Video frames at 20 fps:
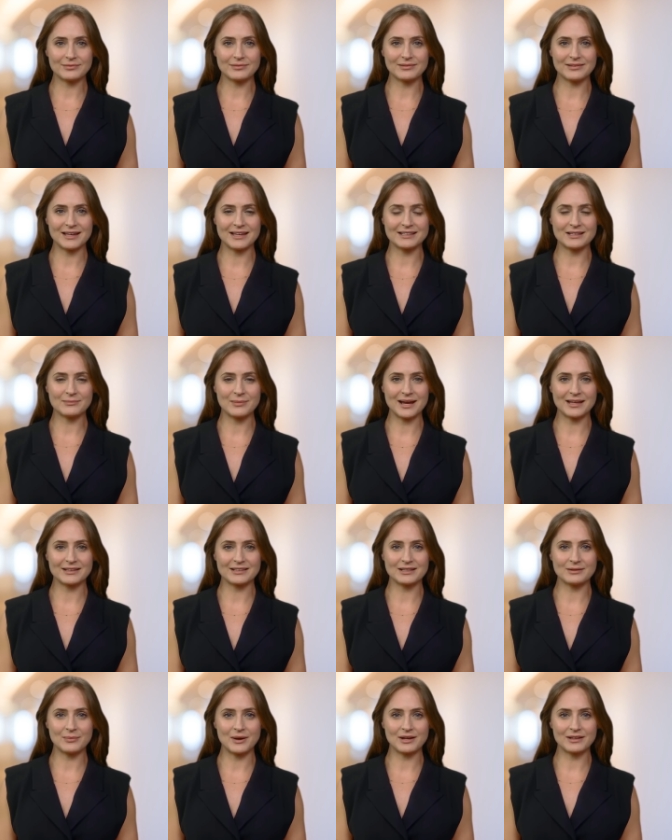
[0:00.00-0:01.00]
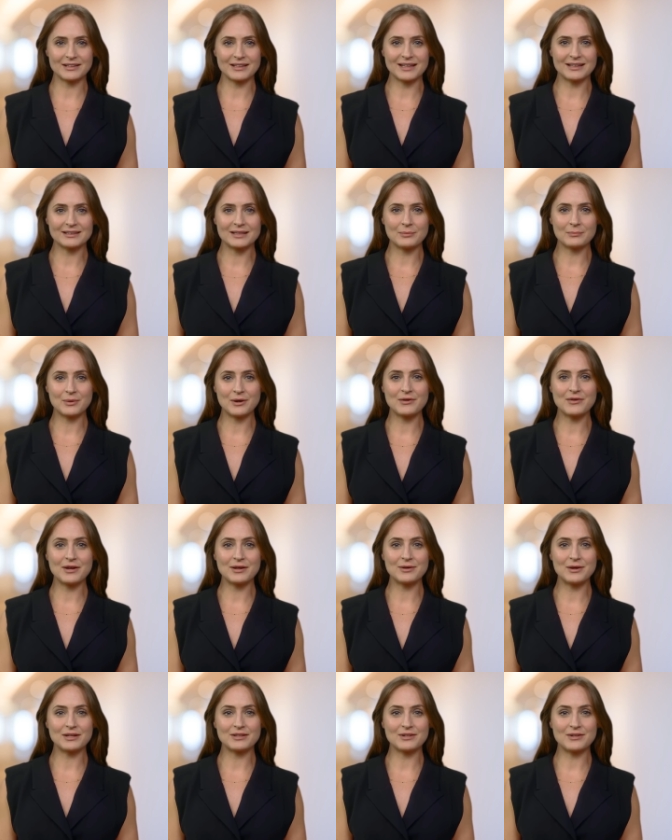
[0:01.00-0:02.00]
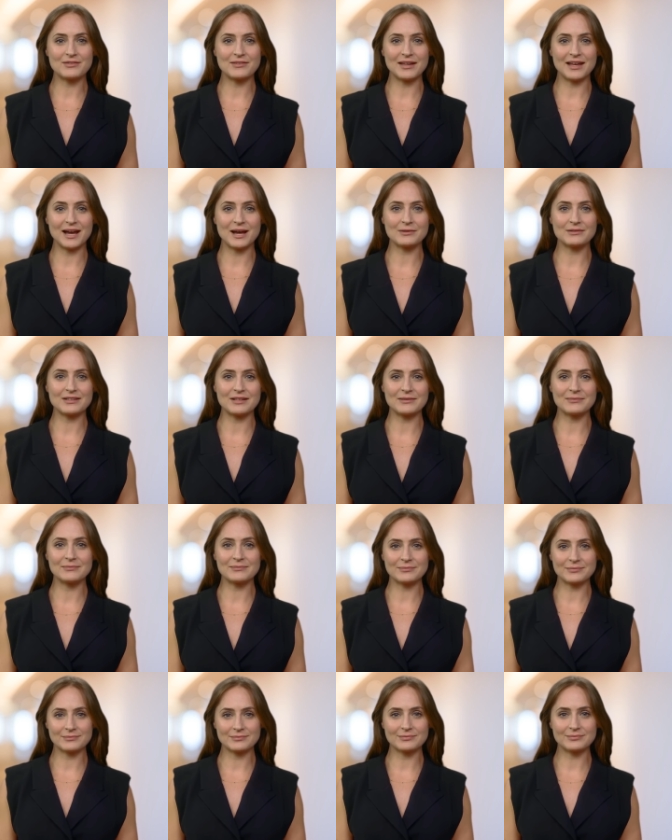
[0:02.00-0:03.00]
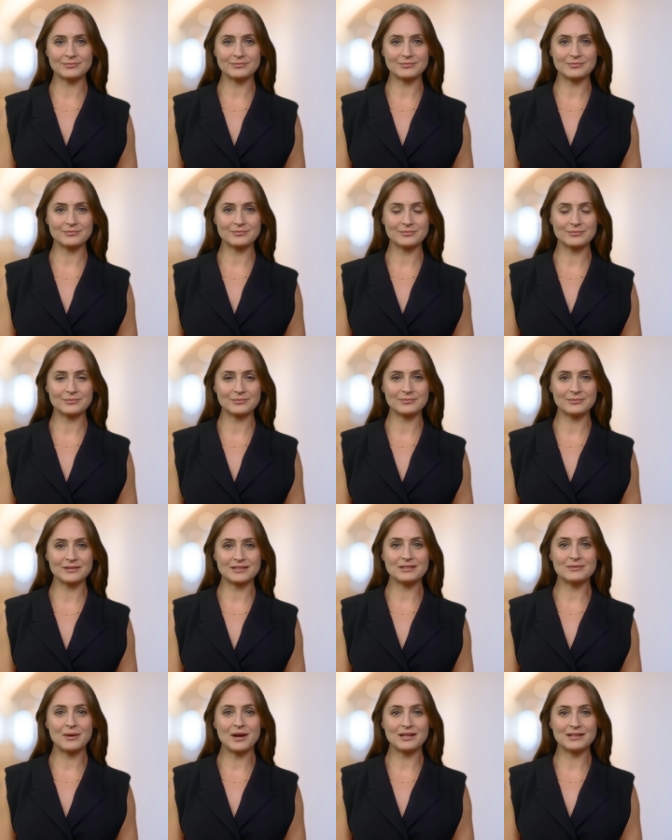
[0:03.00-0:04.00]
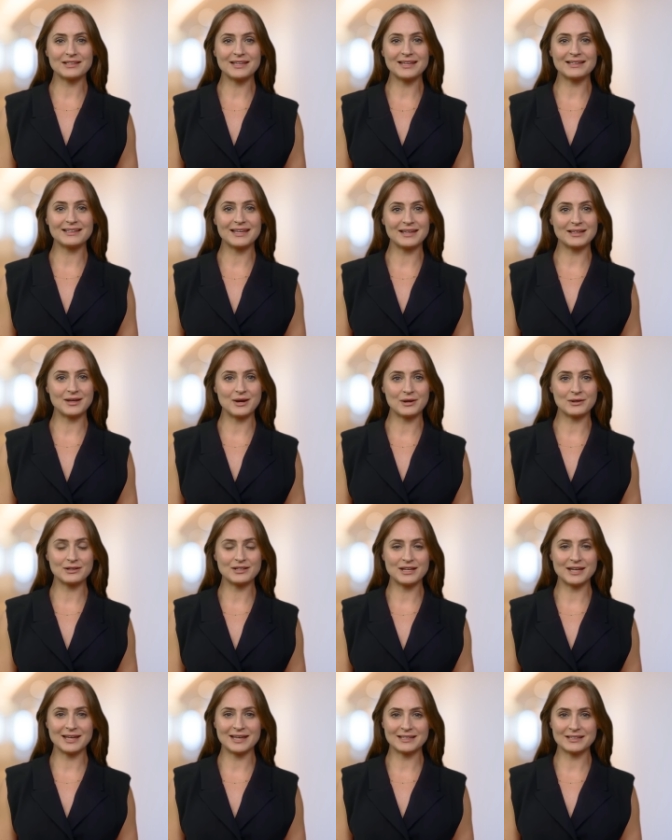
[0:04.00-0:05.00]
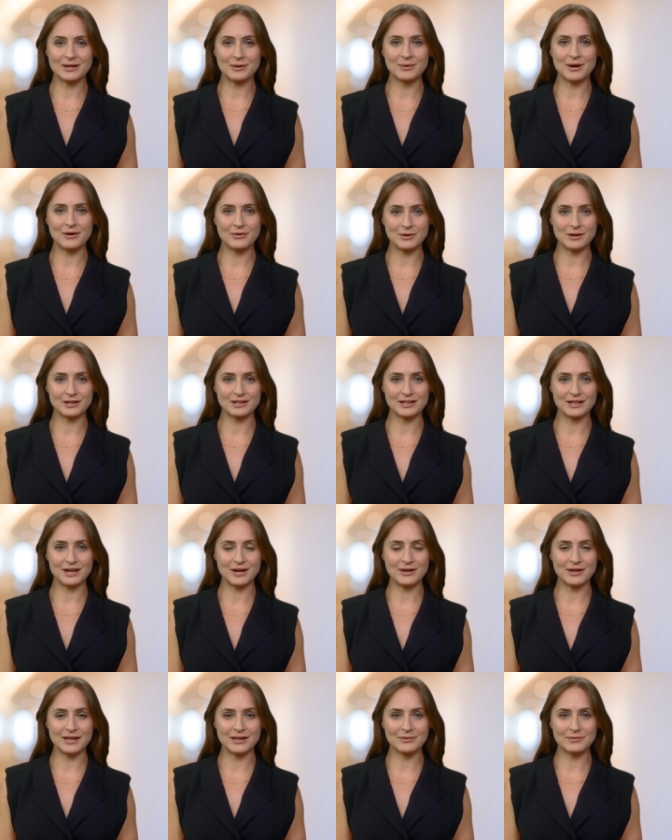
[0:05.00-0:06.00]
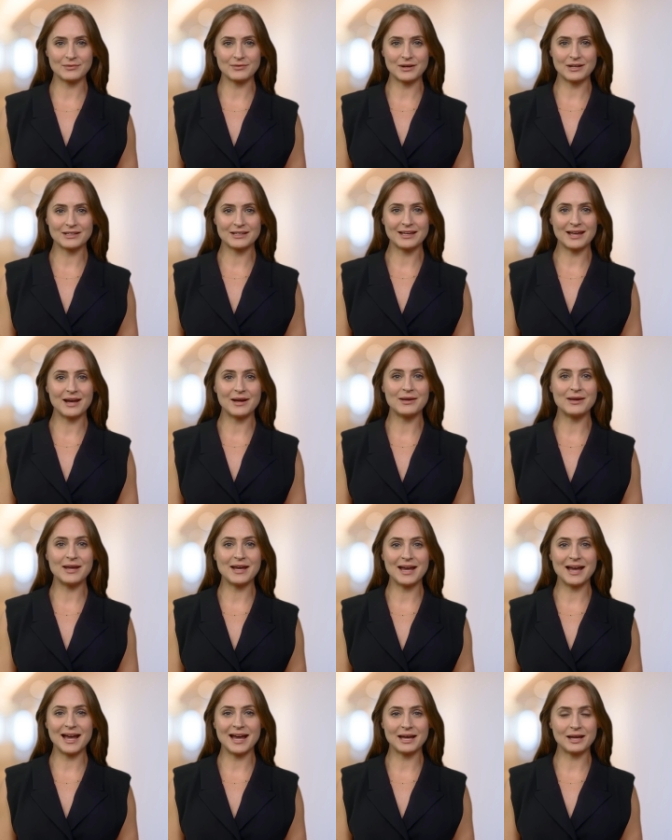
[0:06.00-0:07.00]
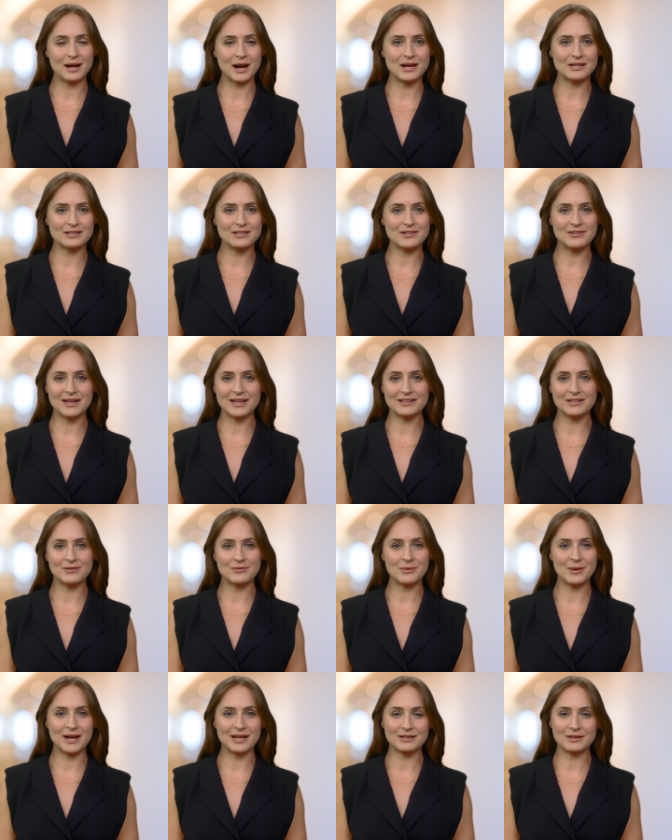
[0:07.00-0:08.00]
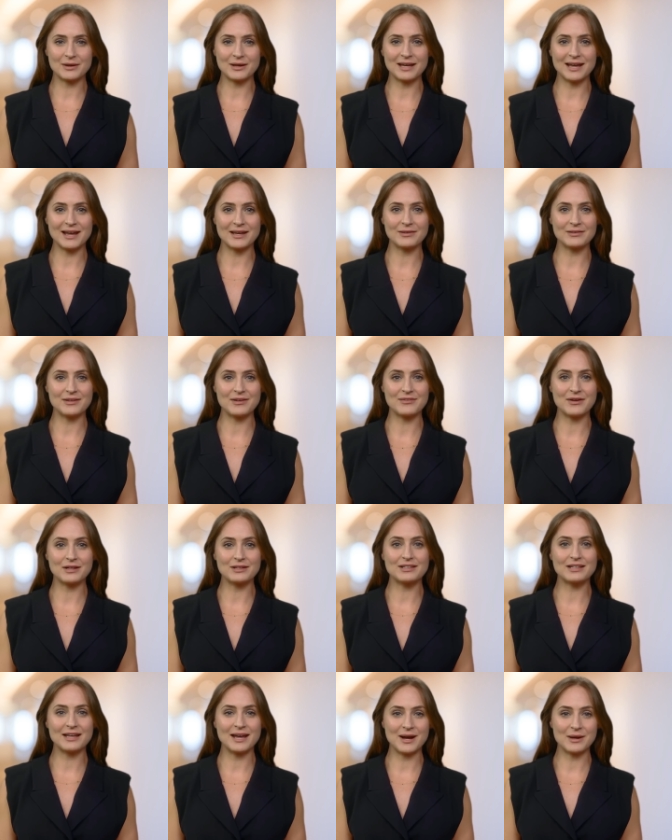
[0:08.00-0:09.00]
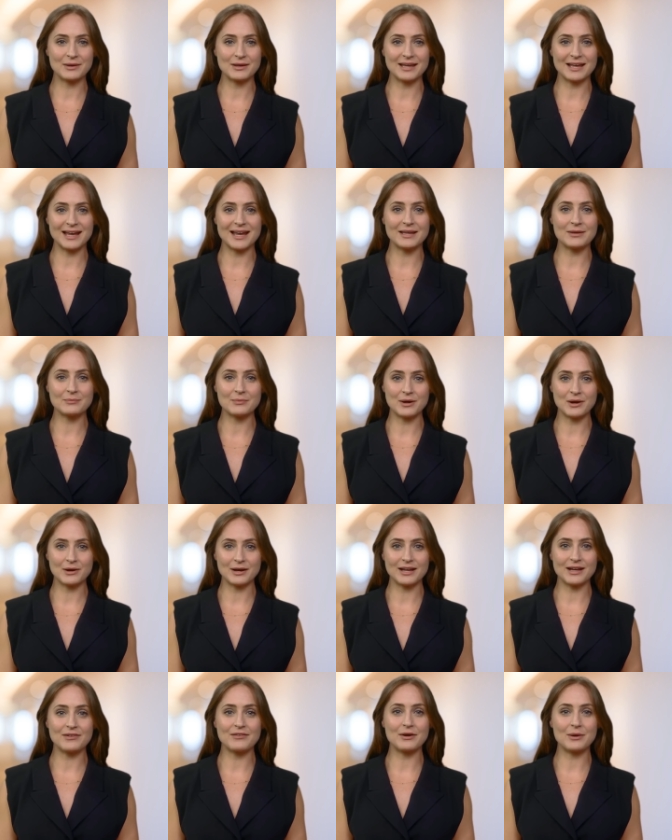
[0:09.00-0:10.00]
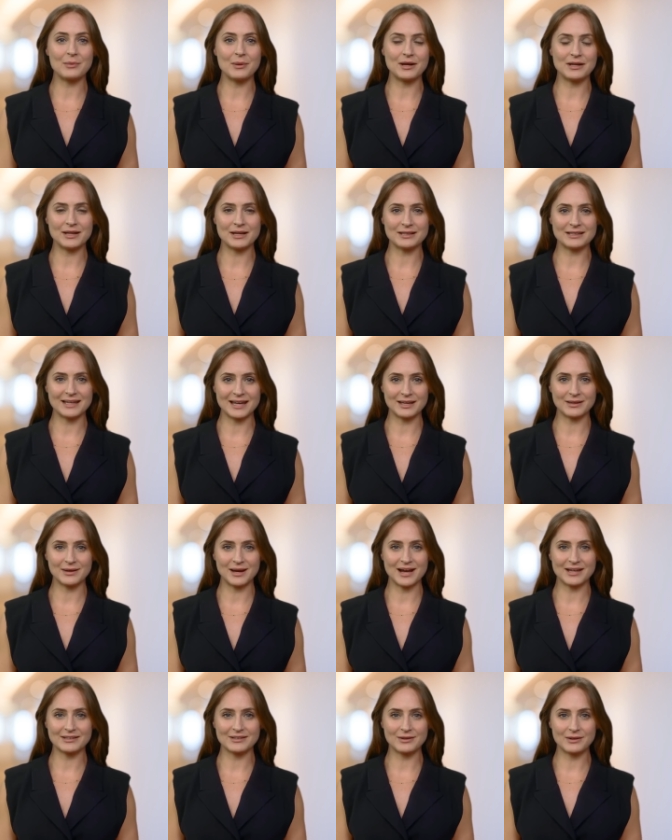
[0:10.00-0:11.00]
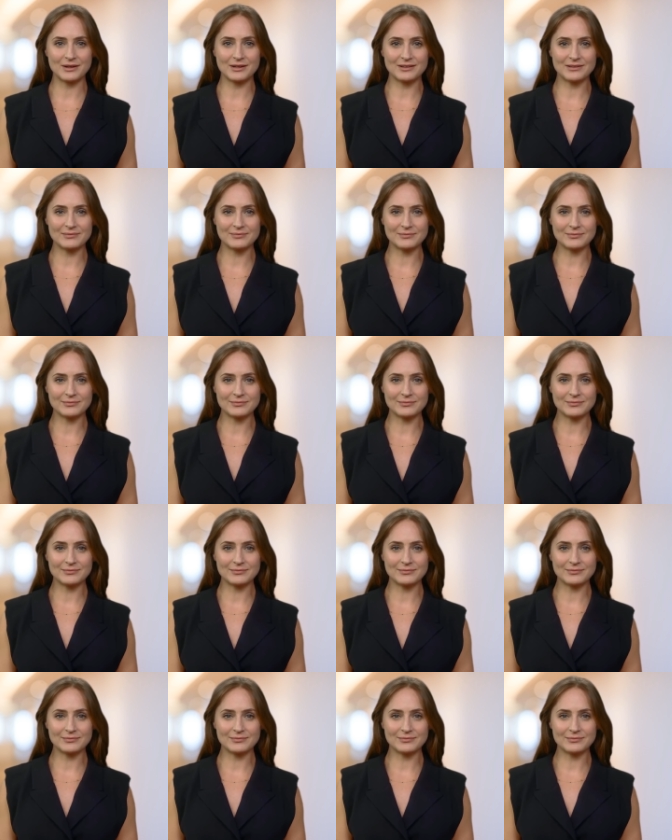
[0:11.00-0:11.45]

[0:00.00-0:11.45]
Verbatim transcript: This makes Smart Tint the perfect retrofit option. Smart Tint technology is a revolutionary, versatile, and cost-effective way to enhance the functionality and beauty of your windows and glass doors.